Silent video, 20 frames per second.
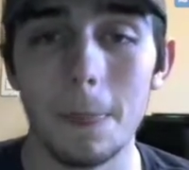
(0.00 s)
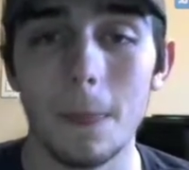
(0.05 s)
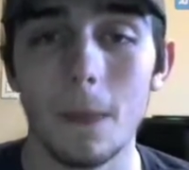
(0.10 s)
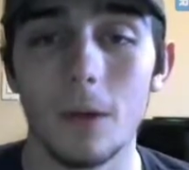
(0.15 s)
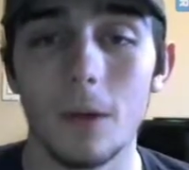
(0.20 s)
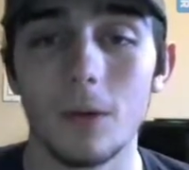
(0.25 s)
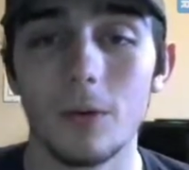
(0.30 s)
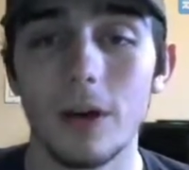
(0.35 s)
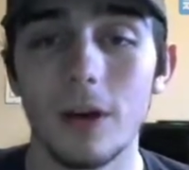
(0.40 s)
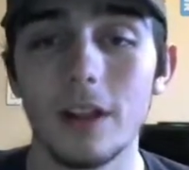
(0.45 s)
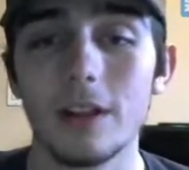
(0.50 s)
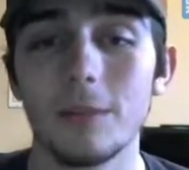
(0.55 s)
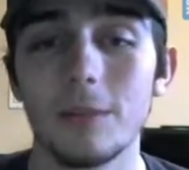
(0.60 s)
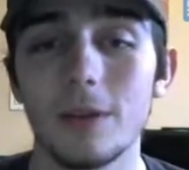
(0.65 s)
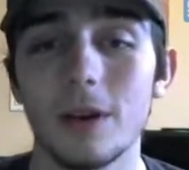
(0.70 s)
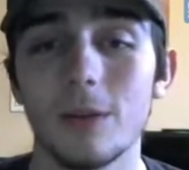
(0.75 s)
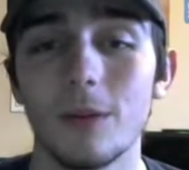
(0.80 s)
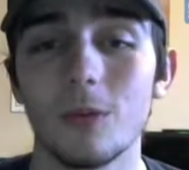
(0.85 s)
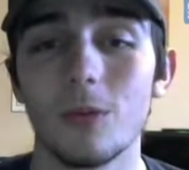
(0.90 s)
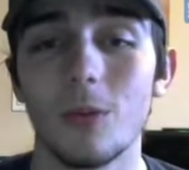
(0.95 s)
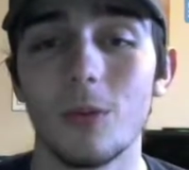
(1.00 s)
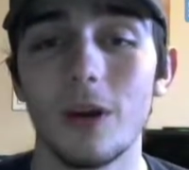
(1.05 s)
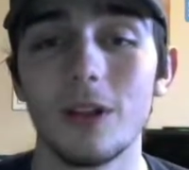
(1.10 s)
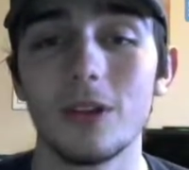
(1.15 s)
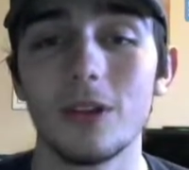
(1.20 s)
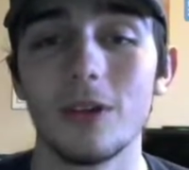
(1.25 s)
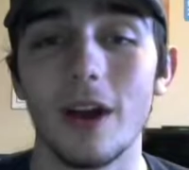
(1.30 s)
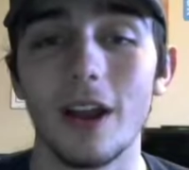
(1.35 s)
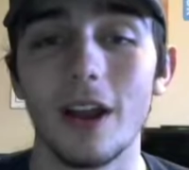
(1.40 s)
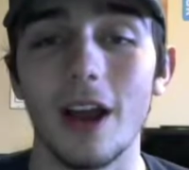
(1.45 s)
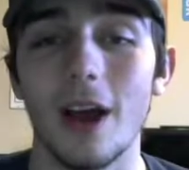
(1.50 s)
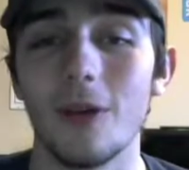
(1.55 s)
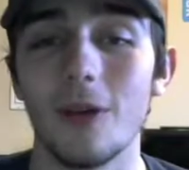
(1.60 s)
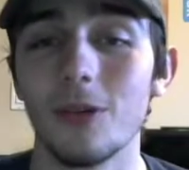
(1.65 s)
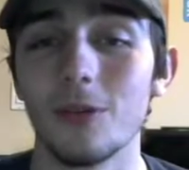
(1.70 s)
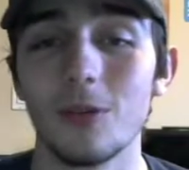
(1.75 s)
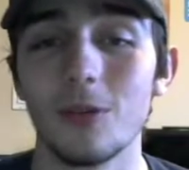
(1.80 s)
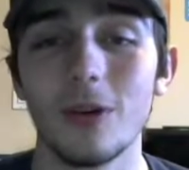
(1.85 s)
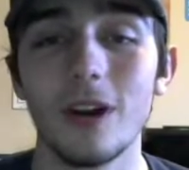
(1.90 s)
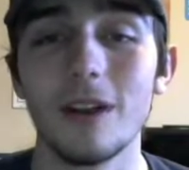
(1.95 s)
Question becomes, what do I
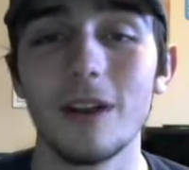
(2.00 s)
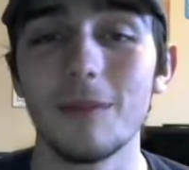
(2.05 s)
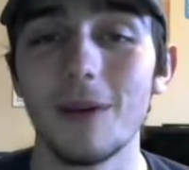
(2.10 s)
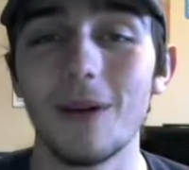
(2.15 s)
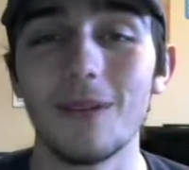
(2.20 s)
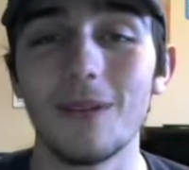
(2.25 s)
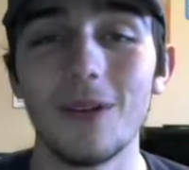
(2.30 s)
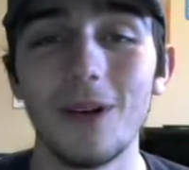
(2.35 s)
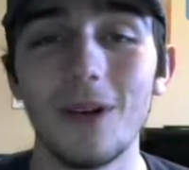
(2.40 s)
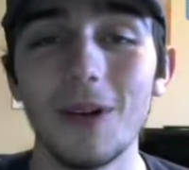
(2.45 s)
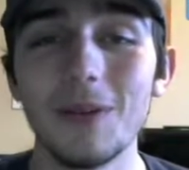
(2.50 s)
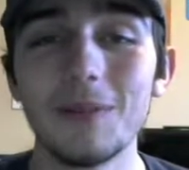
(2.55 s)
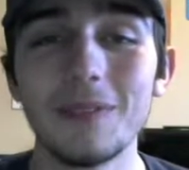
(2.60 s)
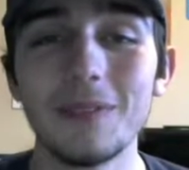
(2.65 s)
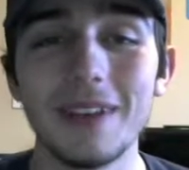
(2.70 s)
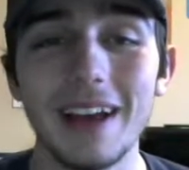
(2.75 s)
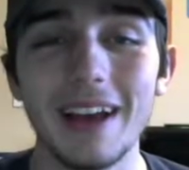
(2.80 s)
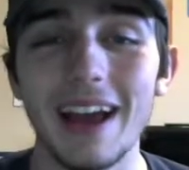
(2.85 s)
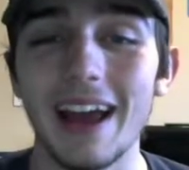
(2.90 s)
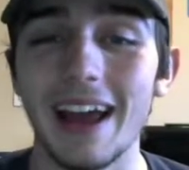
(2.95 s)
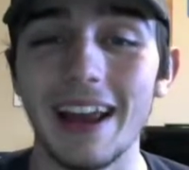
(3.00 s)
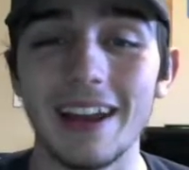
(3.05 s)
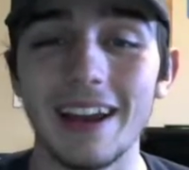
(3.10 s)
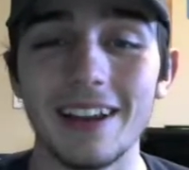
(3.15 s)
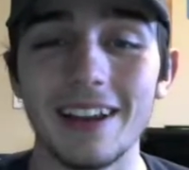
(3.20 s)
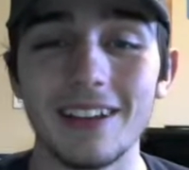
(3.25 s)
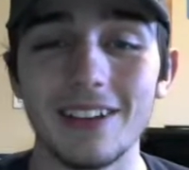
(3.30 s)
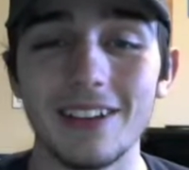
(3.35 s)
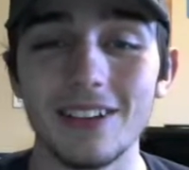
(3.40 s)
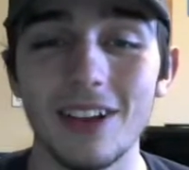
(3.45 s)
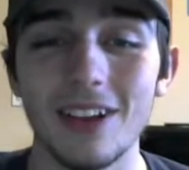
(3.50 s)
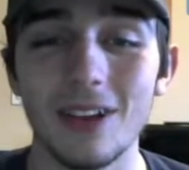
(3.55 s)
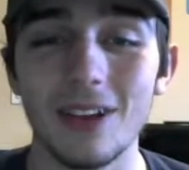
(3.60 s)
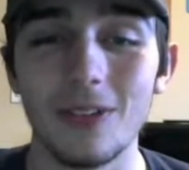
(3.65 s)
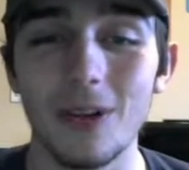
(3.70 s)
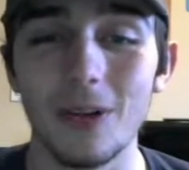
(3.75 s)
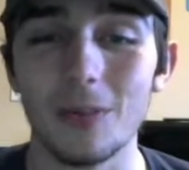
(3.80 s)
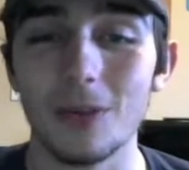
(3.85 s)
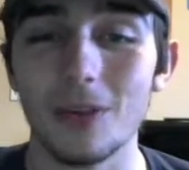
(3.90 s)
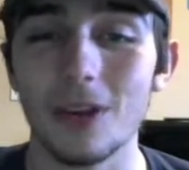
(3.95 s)
was worried about Rotom, and it looks like
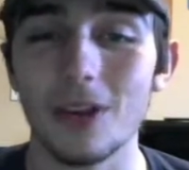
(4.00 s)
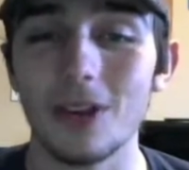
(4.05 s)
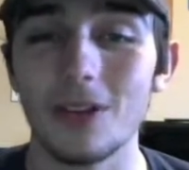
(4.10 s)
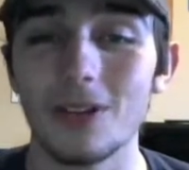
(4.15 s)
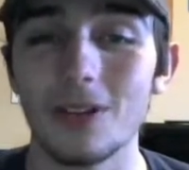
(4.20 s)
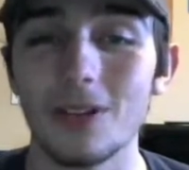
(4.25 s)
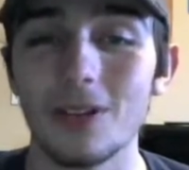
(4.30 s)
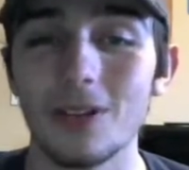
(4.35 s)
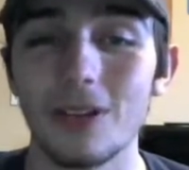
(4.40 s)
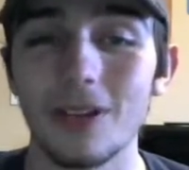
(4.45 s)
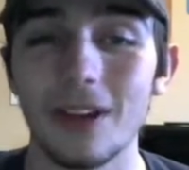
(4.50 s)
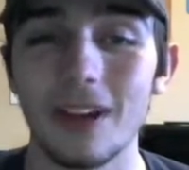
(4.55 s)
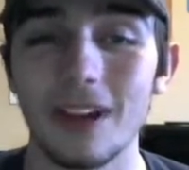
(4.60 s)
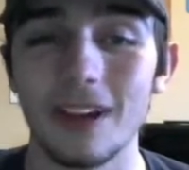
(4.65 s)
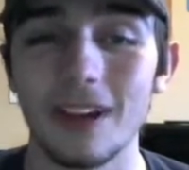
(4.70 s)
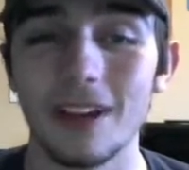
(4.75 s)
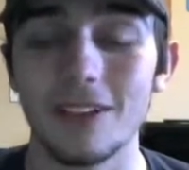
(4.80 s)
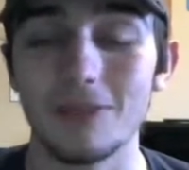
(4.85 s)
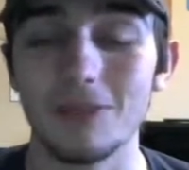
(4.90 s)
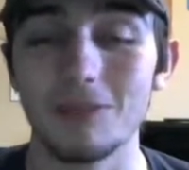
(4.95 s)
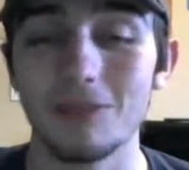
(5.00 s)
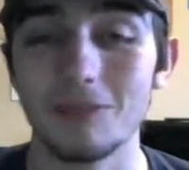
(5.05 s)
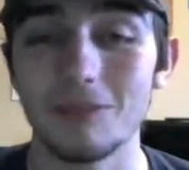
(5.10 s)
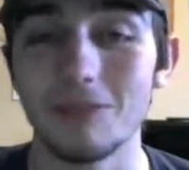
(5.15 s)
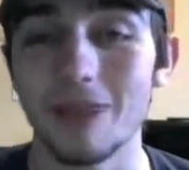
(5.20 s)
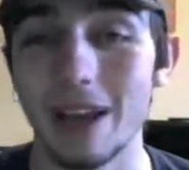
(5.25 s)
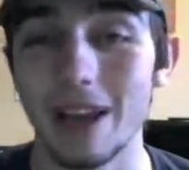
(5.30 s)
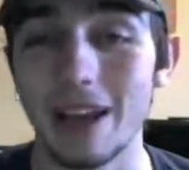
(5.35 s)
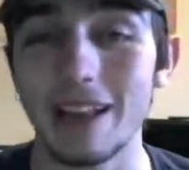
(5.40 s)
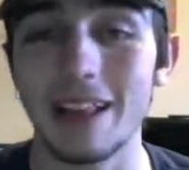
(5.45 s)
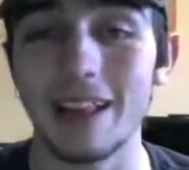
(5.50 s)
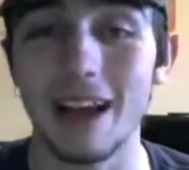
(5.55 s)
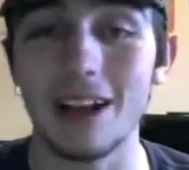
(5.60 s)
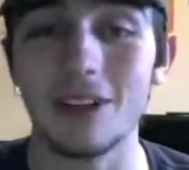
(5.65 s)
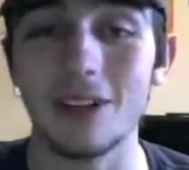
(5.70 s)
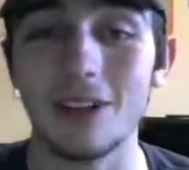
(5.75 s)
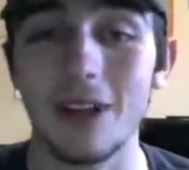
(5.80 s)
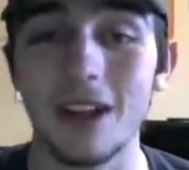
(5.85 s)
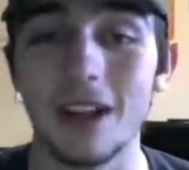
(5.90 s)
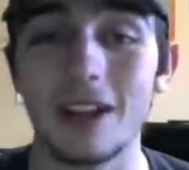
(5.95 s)
Rotom's going to do
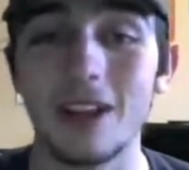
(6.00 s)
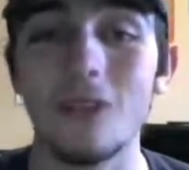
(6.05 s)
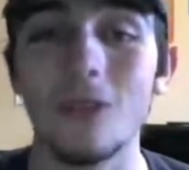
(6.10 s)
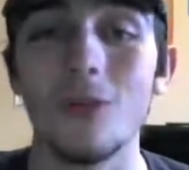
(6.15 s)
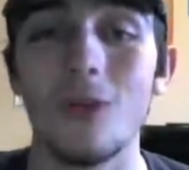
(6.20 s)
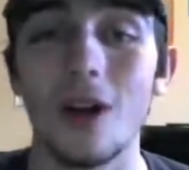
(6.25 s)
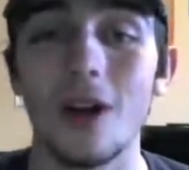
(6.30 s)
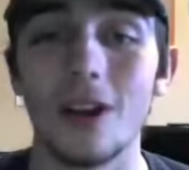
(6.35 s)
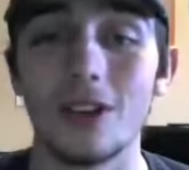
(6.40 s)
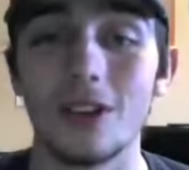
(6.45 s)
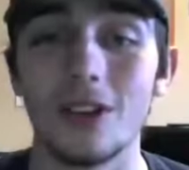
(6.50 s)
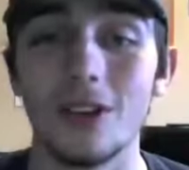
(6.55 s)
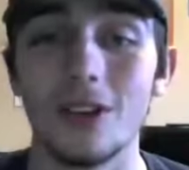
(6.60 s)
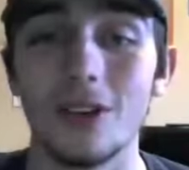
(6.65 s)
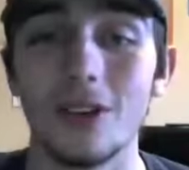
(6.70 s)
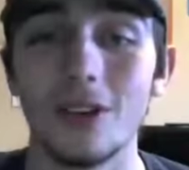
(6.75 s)
exactly what I didn't want it to do.